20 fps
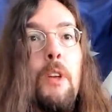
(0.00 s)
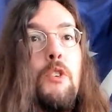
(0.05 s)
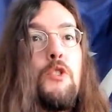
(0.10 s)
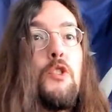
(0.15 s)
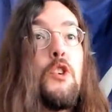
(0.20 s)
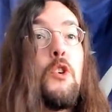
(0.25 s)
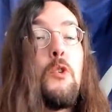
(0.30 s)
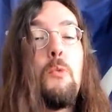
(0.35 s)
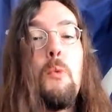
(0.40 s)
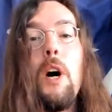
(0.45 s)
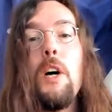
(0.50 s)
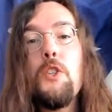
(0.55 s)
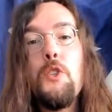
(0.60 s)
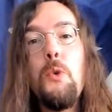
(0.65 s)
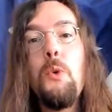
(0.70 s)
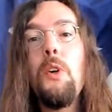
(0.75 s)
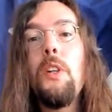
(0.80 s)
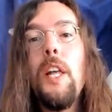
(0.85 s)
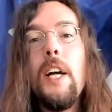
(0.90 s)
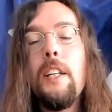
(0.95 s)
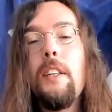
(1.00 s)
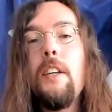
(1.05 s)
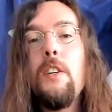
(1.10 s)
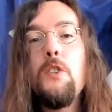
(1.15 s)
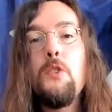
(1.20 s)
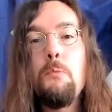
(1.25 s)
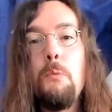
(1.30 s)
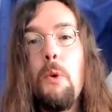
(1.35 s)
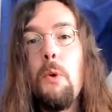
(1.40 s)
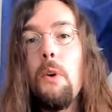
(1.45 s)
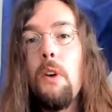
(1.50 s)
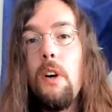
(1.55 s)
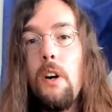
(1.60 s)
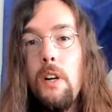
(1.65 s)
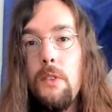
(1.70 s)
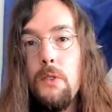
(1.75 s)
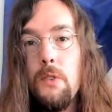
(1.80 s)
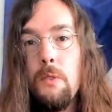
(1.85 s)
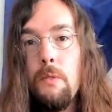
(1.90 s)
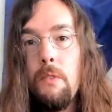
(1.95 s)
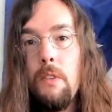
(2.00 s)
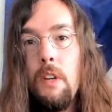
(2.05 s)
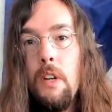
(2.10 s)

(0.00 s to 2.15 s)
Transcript: Do you want to elect these morons?